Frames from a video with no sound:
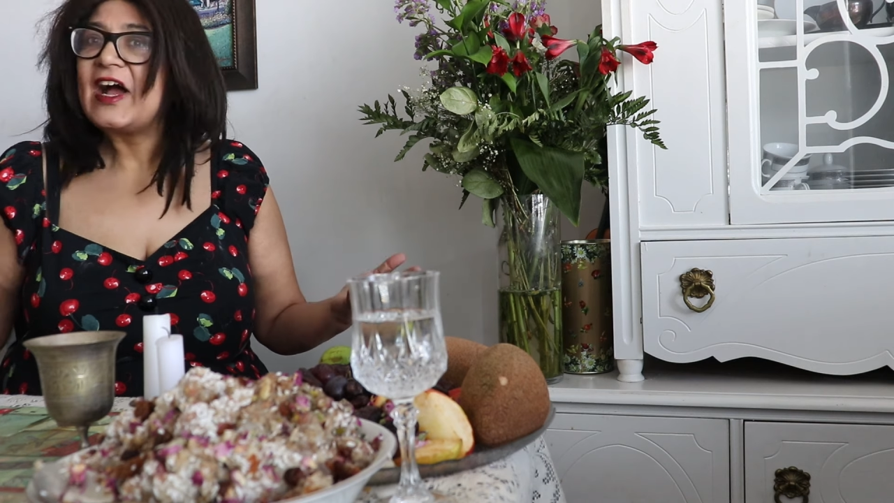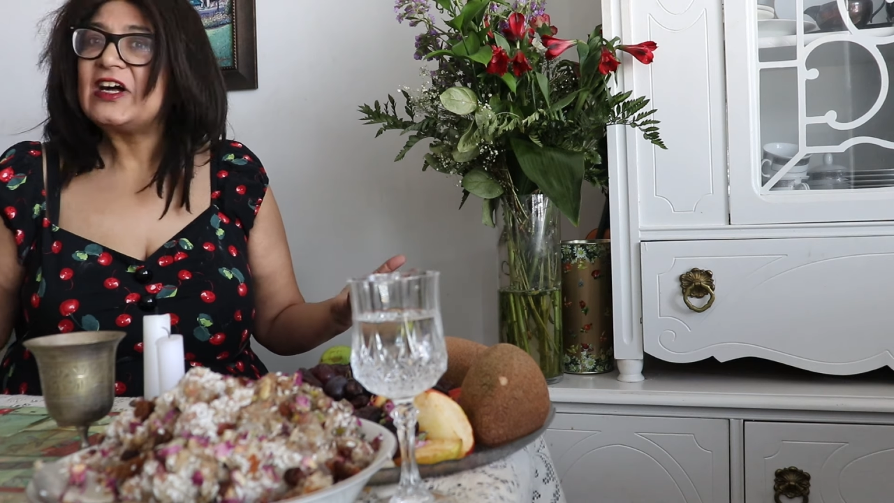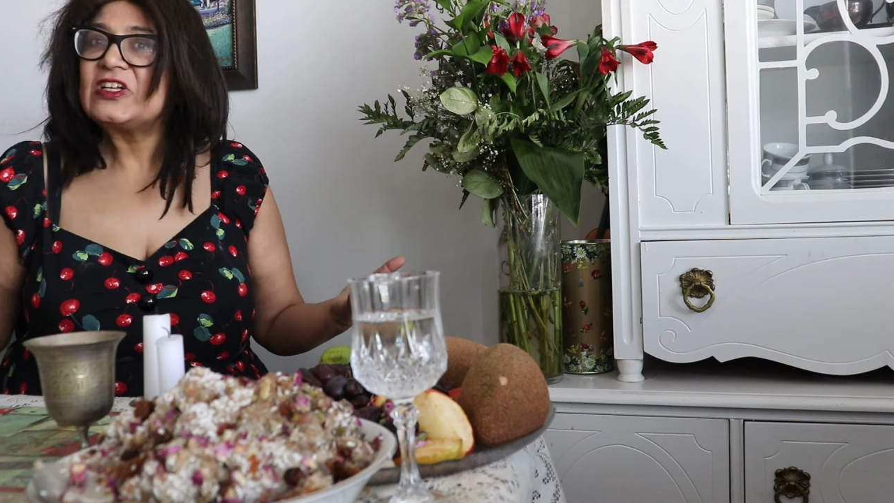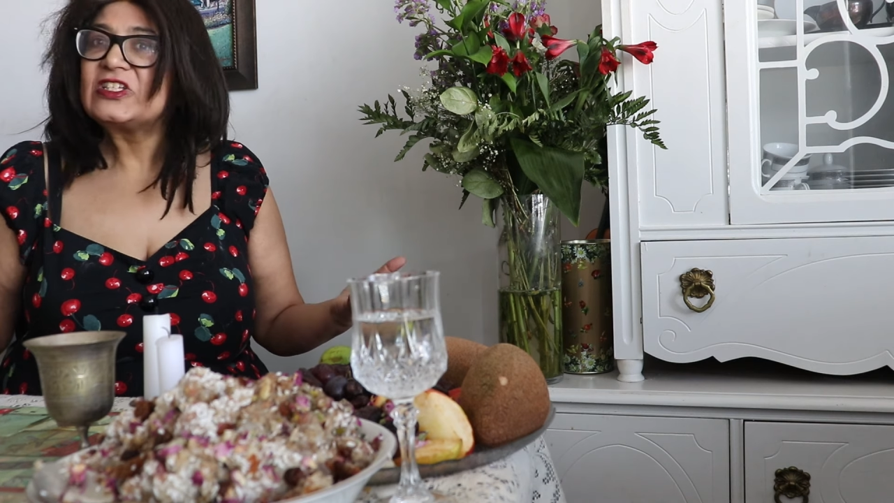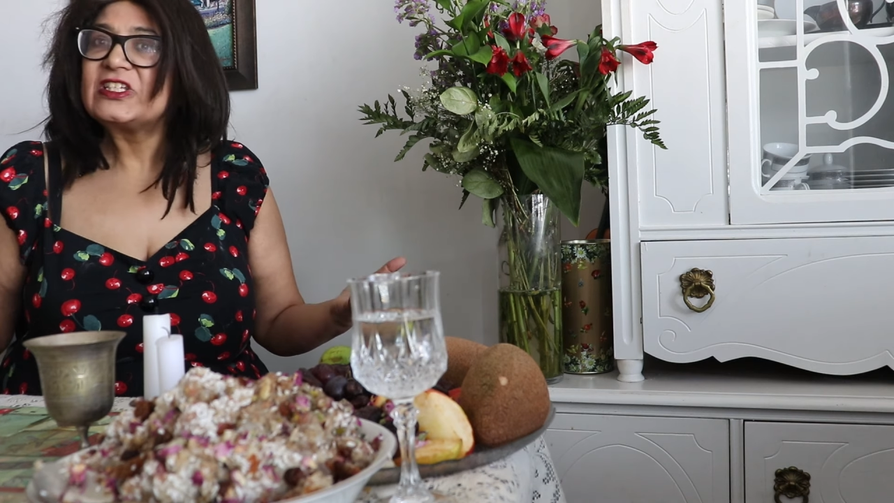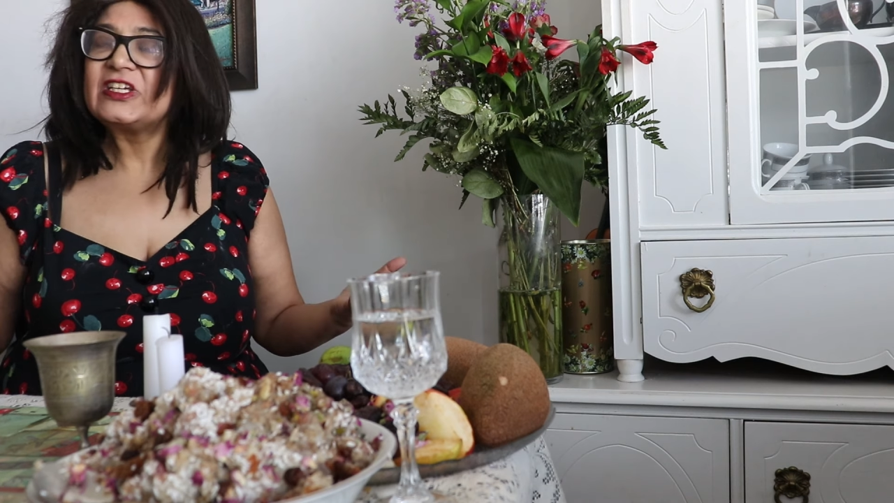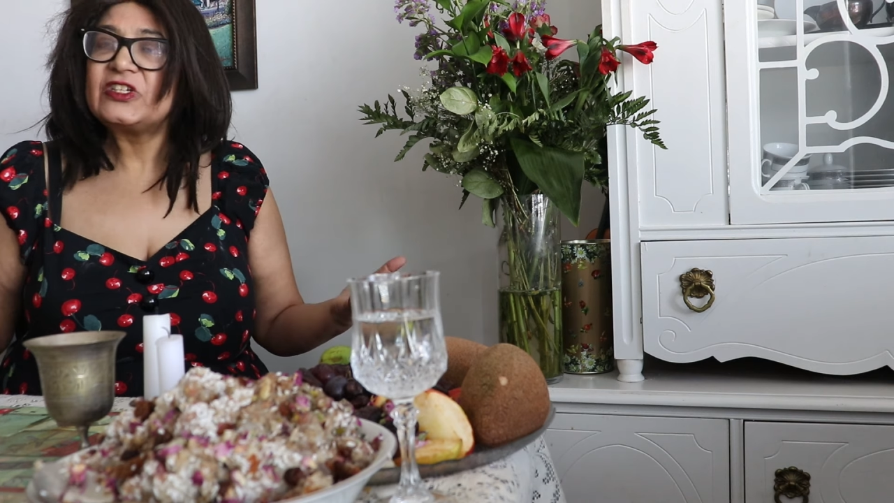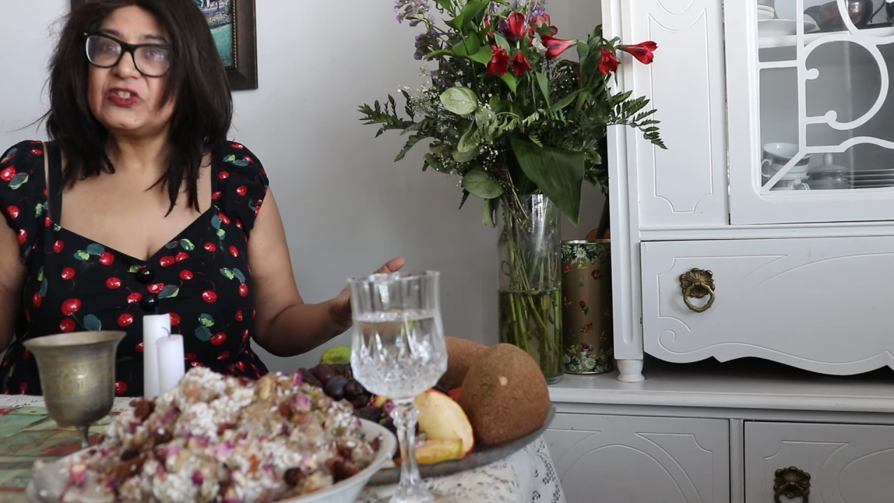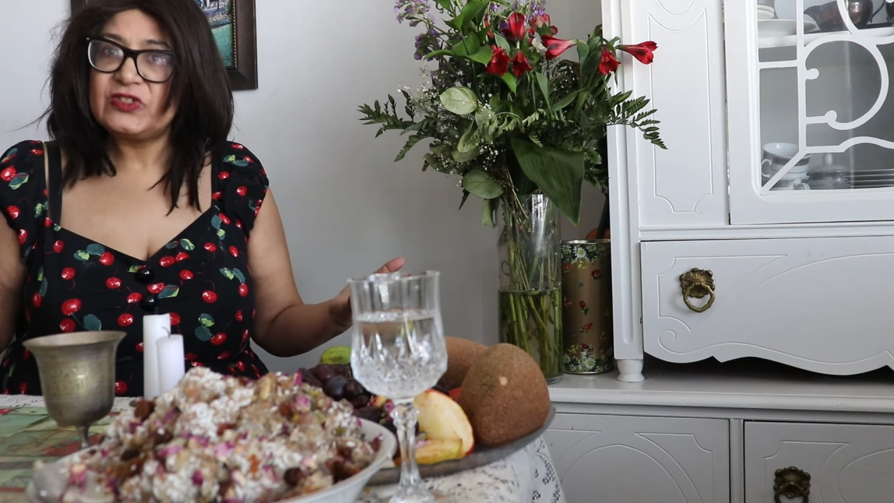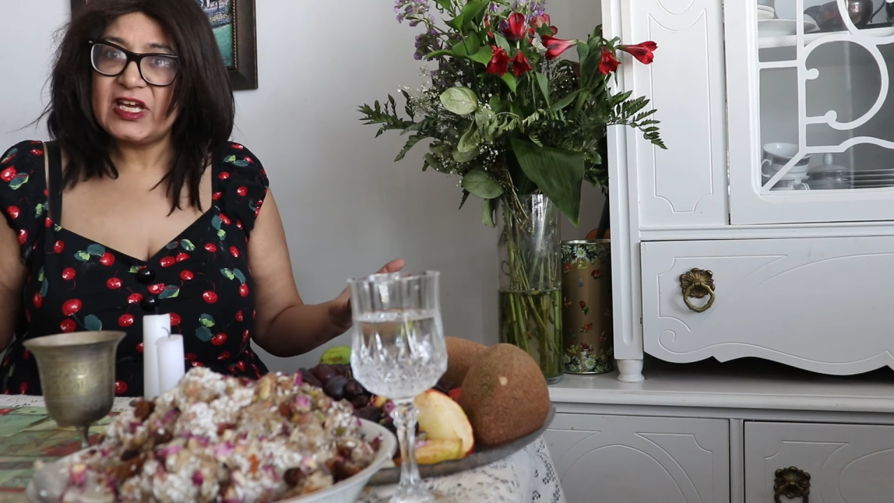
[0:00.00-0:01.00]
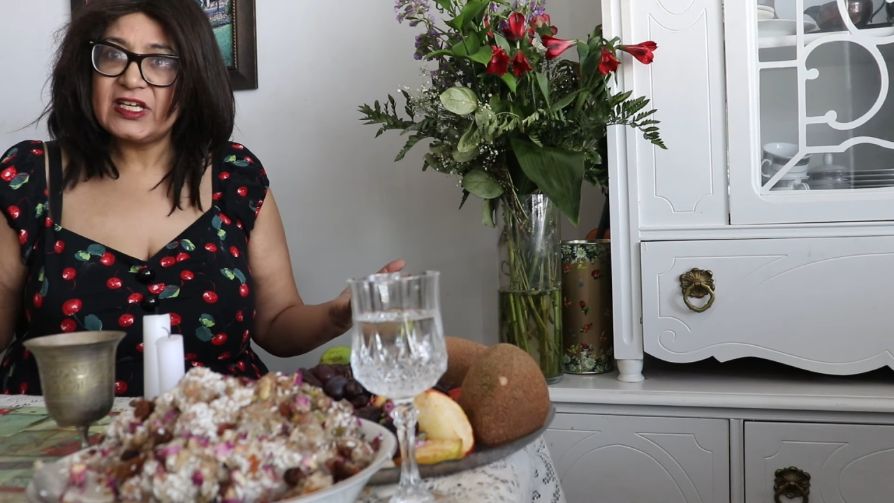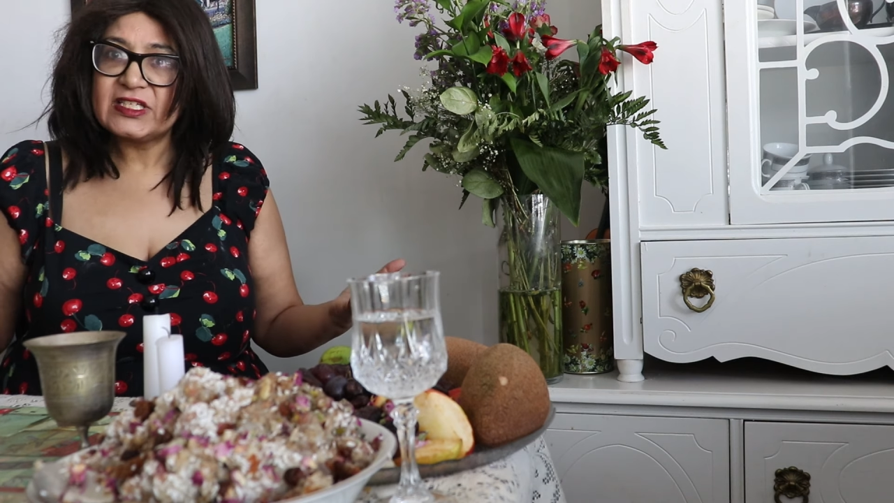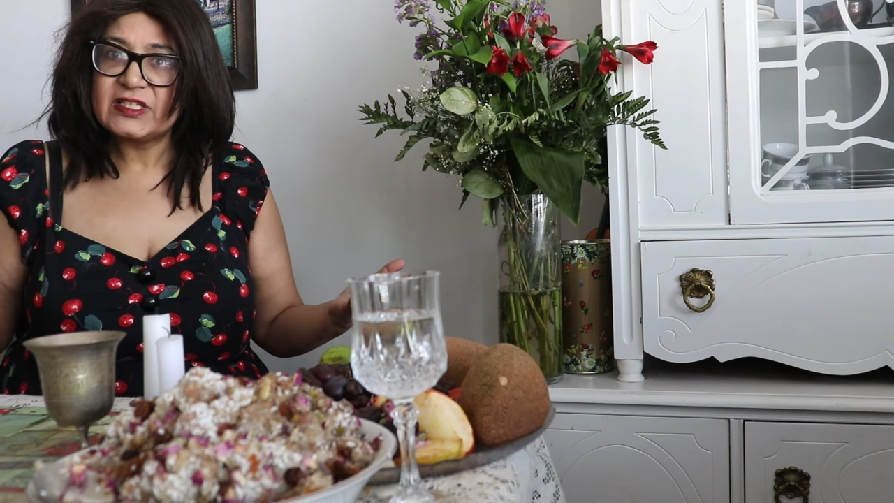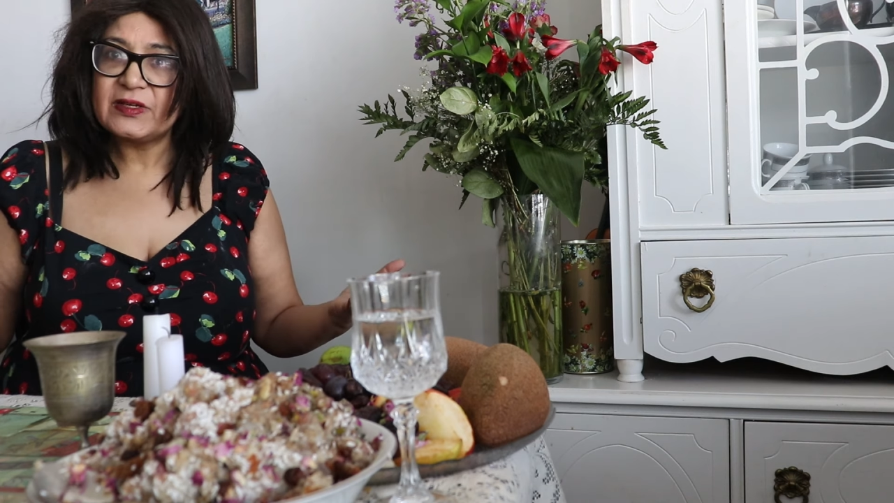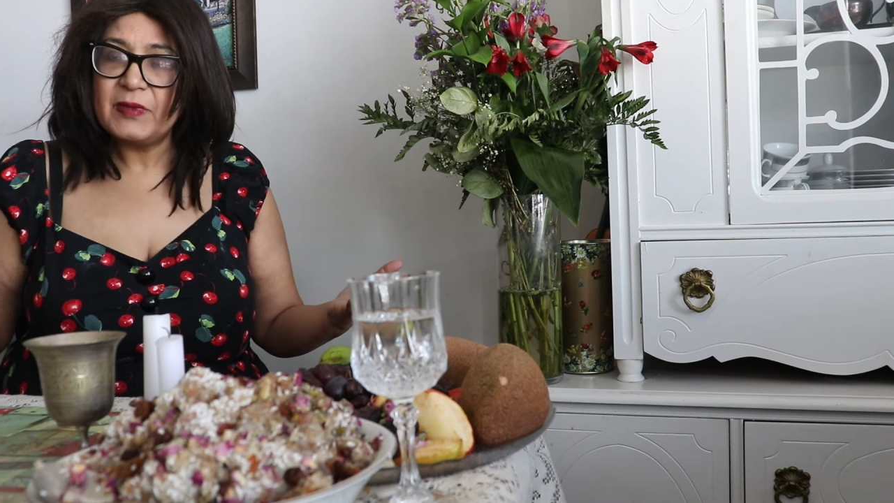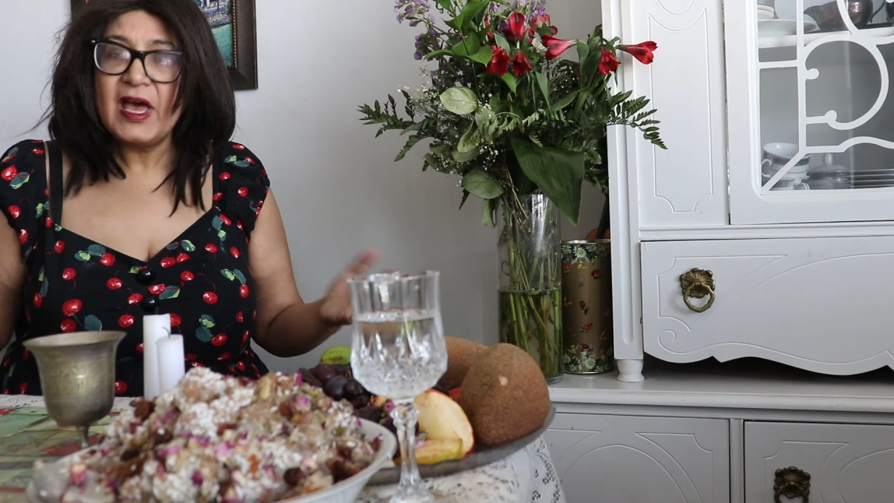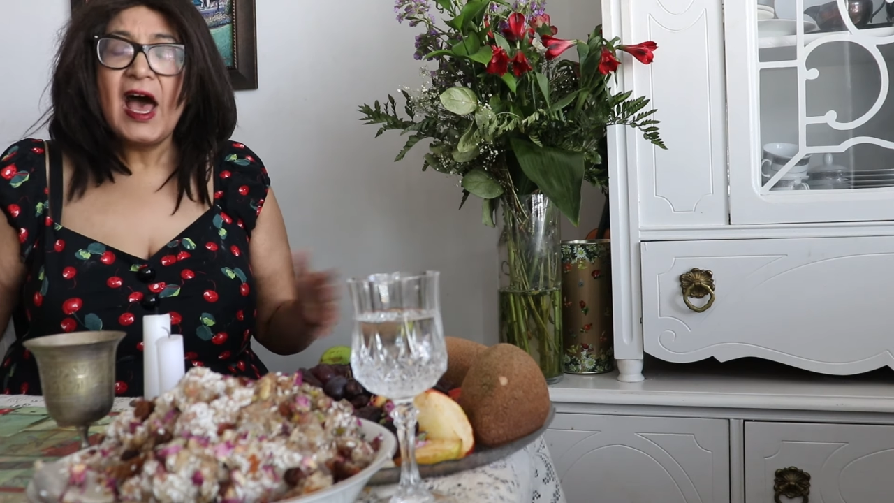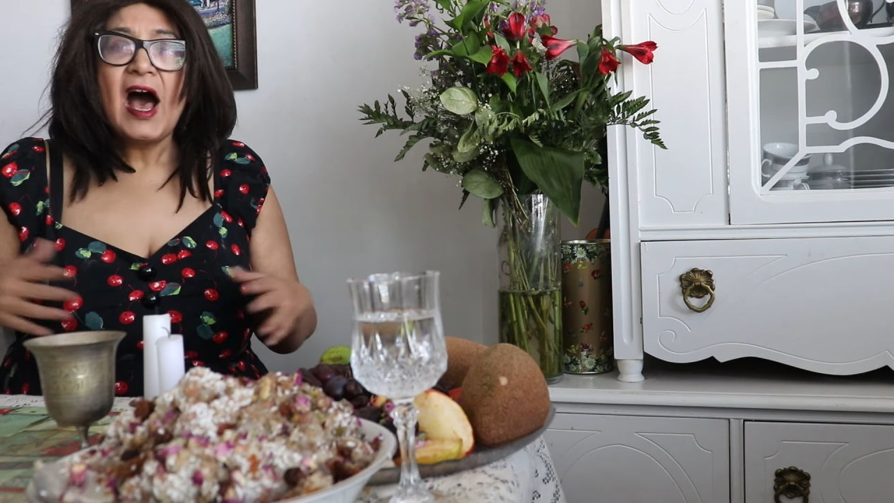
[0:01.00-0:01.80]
else in Judaism.